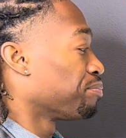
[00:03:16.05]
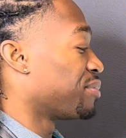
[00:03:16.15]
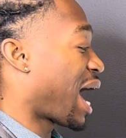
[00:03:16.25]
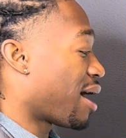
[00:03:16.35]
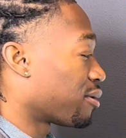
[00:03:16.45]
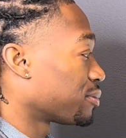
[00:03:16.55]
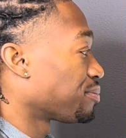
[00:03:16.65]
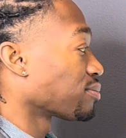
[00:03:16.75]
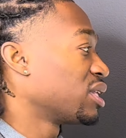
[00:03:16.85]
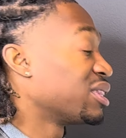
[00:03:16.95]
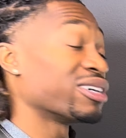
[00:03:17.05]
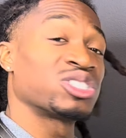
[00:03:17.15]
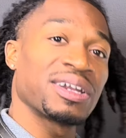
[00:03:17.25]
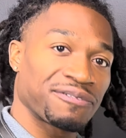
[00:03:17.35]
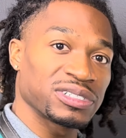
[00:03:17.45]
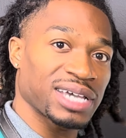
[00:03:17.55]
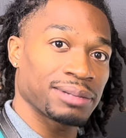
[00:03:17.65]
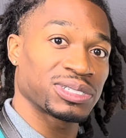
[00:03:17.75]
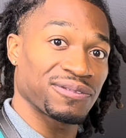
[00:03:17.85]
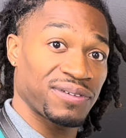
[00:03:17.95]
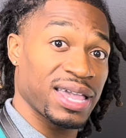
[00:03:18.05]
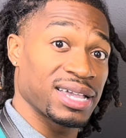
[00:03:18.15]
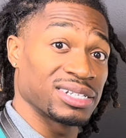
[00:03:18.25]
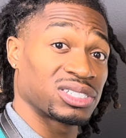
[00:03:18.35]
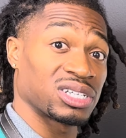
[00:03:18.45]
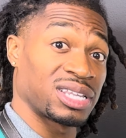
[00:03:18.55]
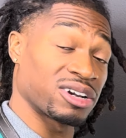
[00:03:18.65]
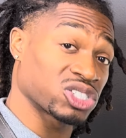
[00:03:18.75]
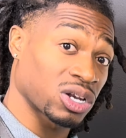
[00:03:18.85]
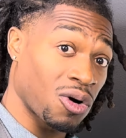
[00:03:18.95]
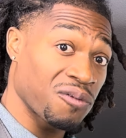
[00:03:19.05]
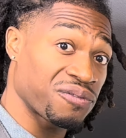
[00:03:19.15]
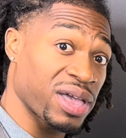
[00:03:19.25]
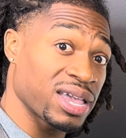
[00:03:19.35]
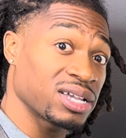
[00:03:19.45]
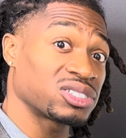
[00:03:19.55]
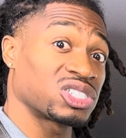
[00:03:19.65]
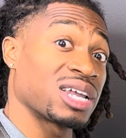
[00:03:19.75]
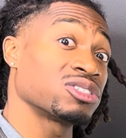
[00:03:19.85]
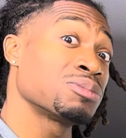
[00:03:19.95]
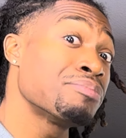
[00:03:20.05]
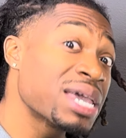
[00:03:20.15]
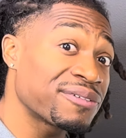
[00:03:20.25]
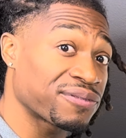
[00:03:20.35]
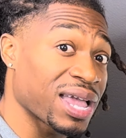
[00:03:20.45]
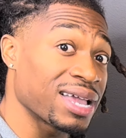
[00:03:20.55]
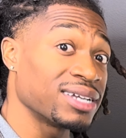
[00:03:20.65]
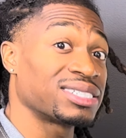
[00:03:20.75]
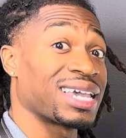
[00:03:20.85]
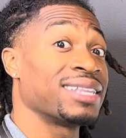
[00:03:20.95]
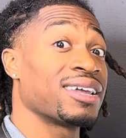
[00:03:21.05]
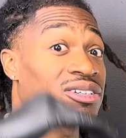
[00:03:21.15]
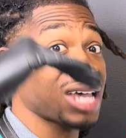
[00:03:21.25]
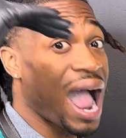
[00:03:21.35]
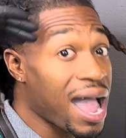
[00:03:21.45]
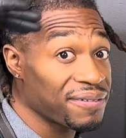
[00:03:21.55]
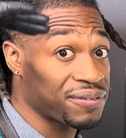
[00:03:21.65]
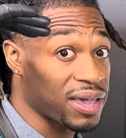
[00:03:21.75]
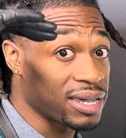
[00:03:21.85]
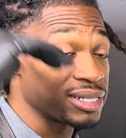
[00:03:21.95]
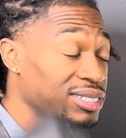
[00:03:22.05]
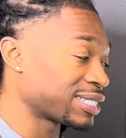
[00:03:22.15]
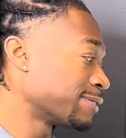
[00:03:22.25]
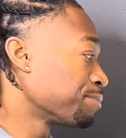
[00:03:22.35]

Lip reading: Now, there's different types of fades. There's low fades, there's mid fades, and there's high fades.